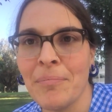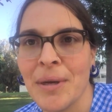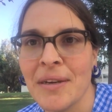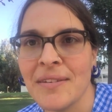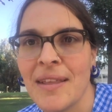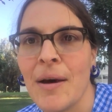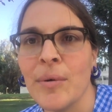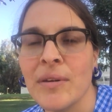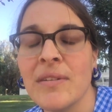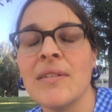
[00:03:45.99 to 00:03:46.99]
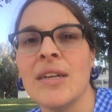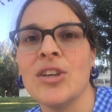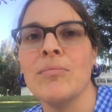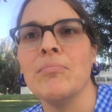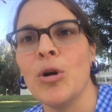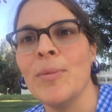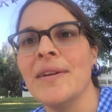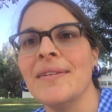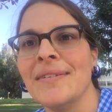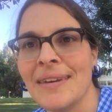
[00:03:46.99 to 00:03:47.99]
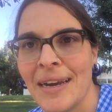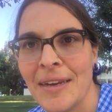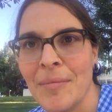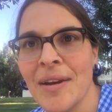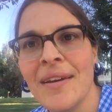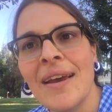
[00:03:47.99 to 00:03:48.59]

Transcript: because that was such a moment in time,